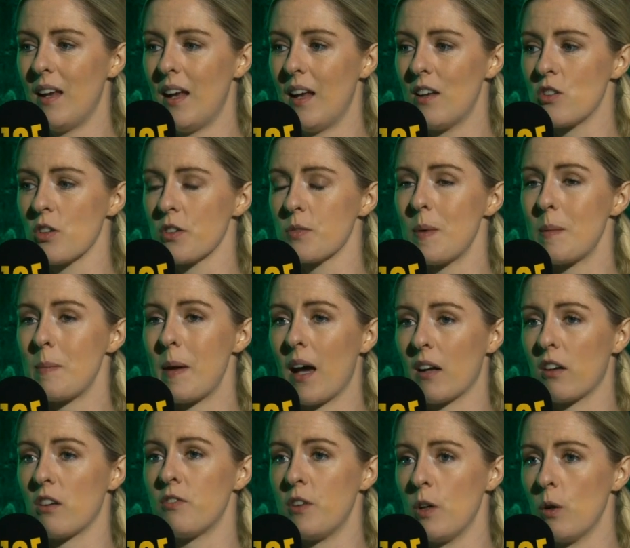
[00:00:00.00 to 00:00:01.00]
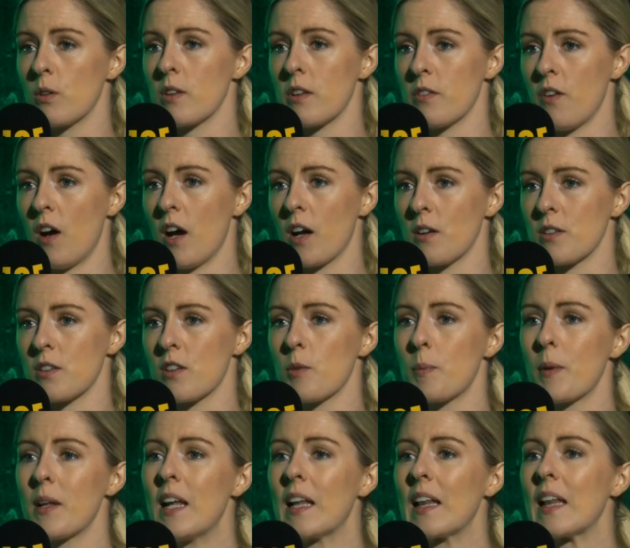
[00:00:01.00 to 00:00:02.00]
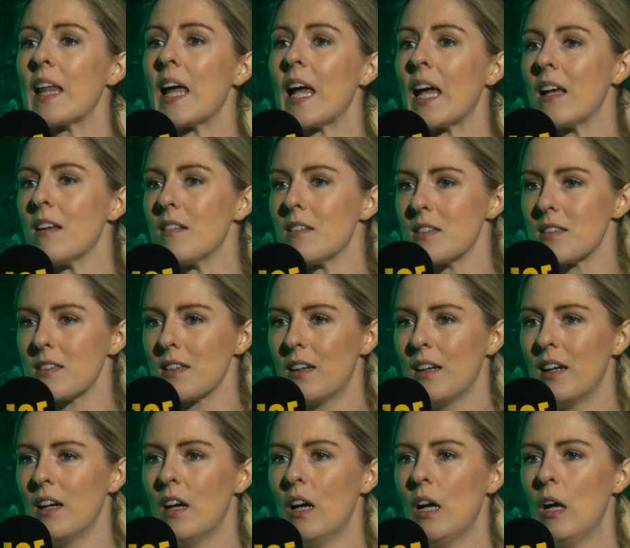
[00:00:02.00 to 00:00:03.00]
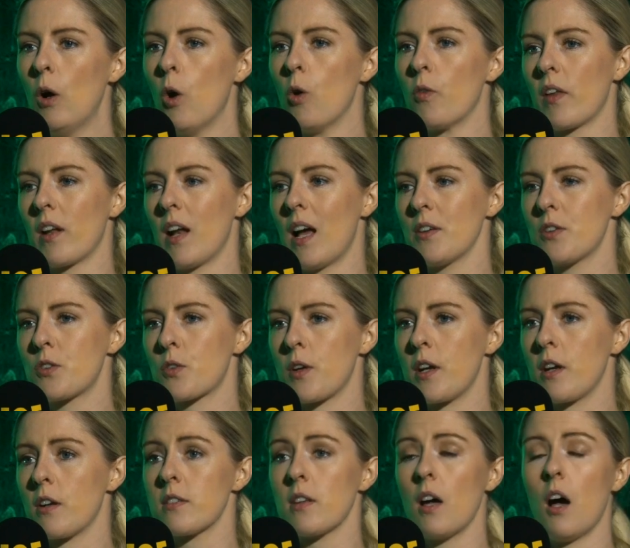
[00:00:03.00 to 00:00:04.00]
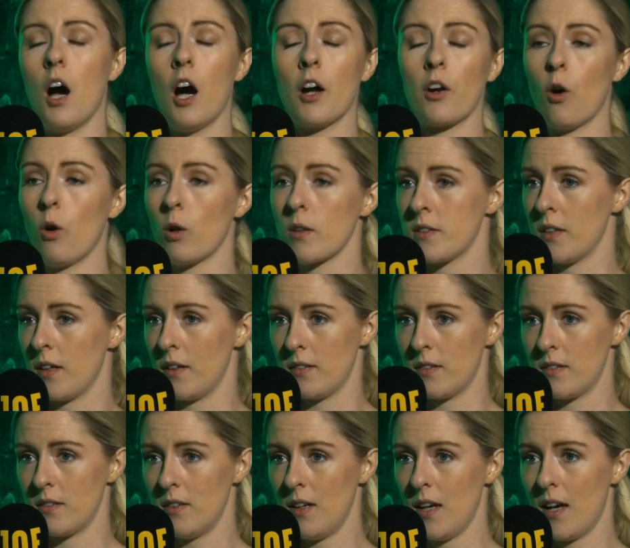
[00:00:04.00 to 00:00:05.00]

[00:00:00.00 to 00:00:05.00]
it just maybe added fuel to the fire. So there's been little things over the last three years on all sides.